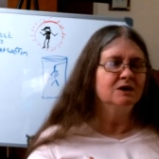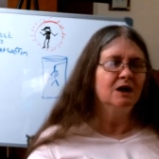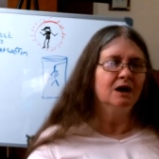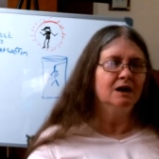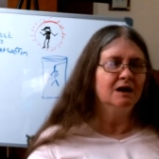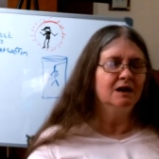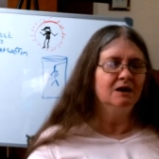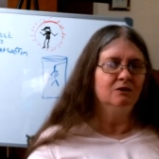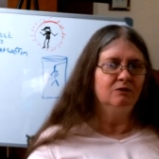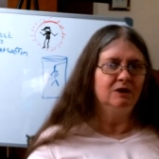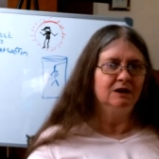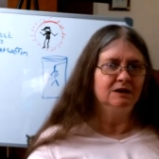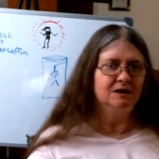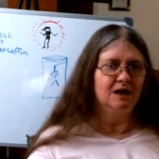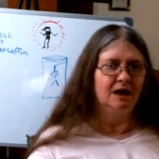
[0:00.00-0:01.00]
like we were
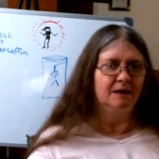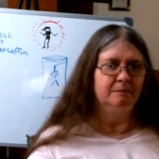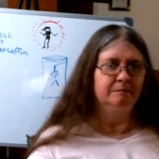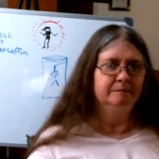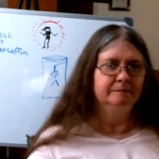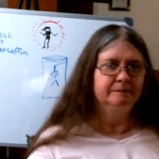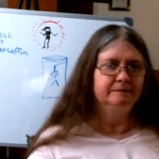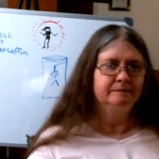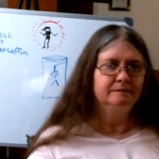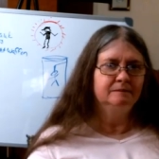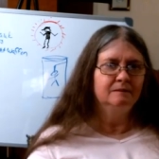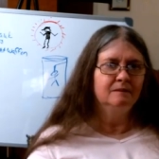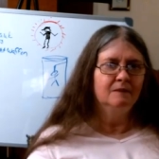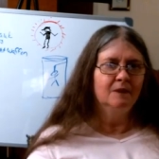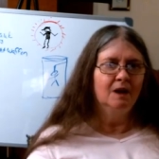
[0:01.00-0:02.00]
talking in real time.
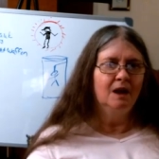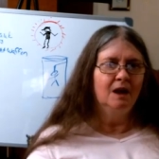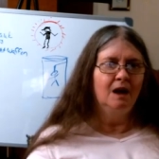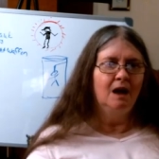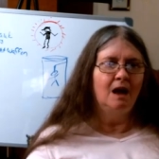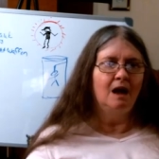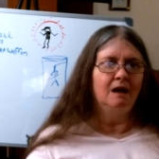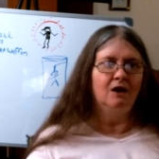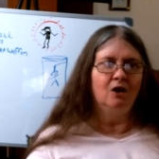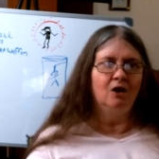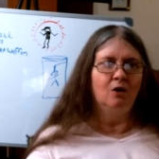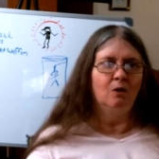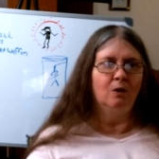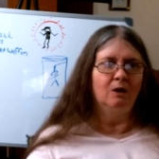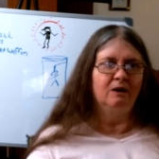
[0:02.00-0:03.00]

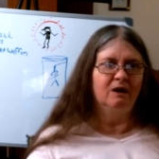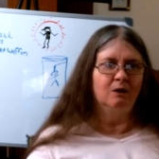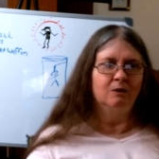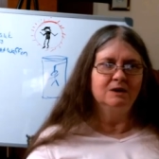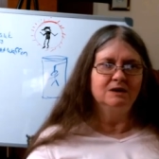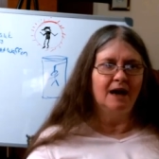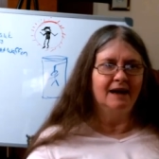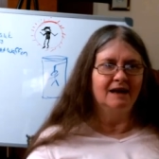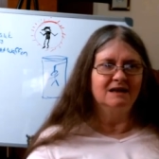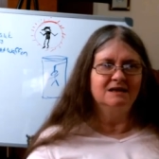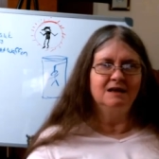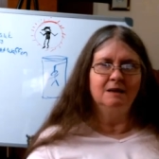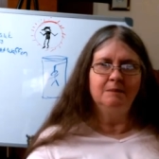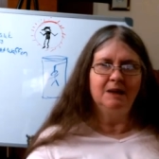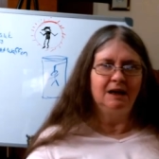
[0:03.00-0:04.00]
There
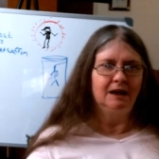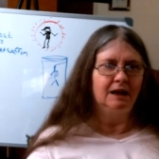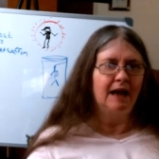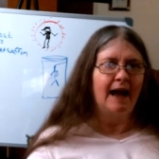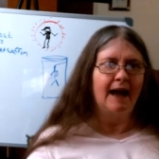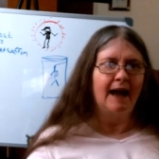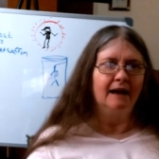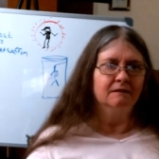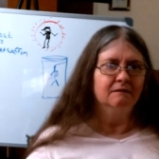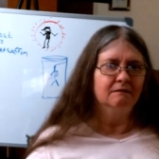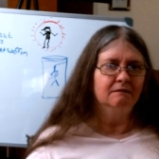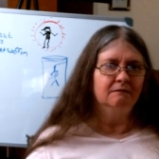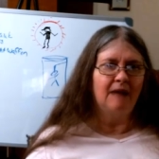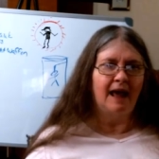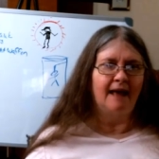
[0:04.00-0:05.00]
was like a 10-minute
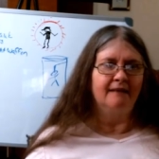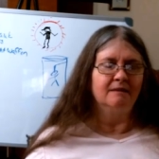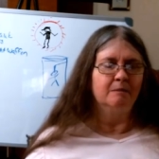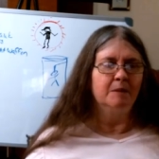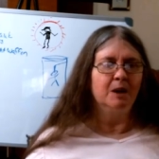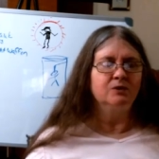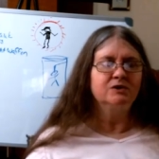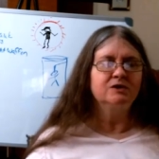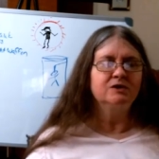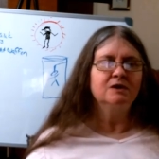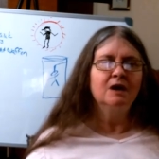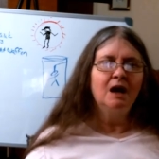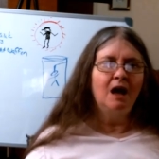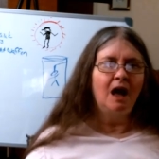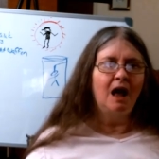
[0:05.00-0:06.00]
lag at the
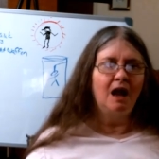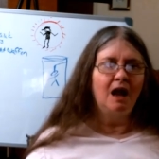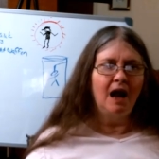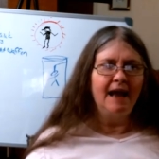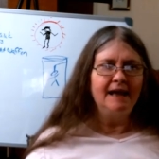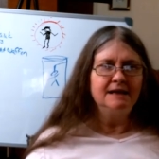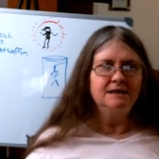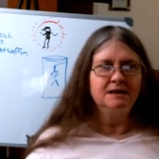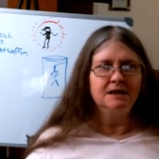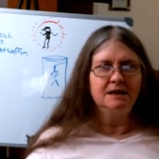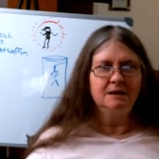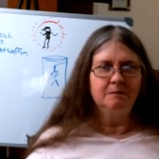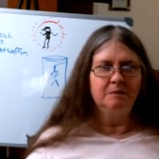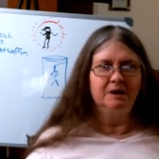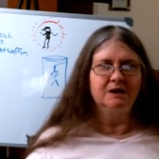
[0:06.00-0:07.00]
most. And I
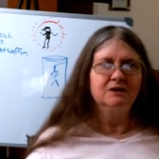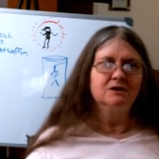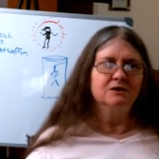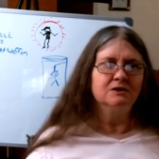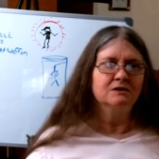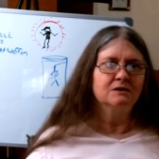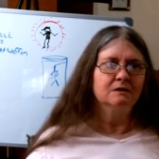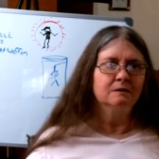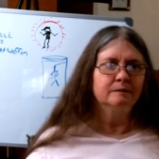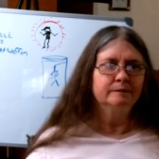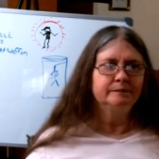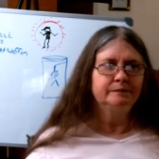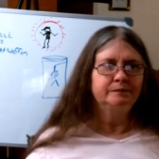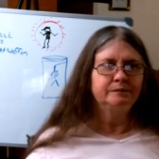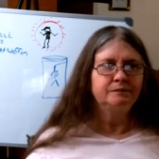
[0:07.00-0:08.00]
had sent him
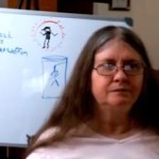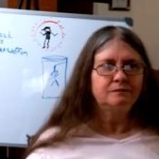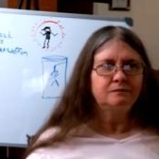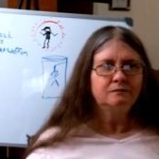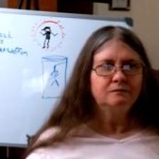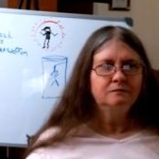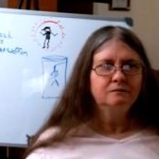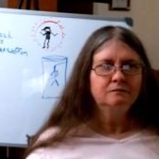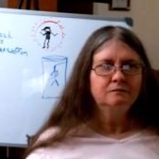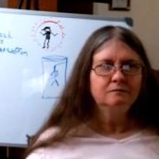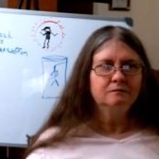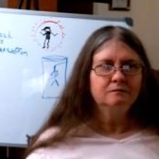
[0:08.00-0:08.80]
pictures. And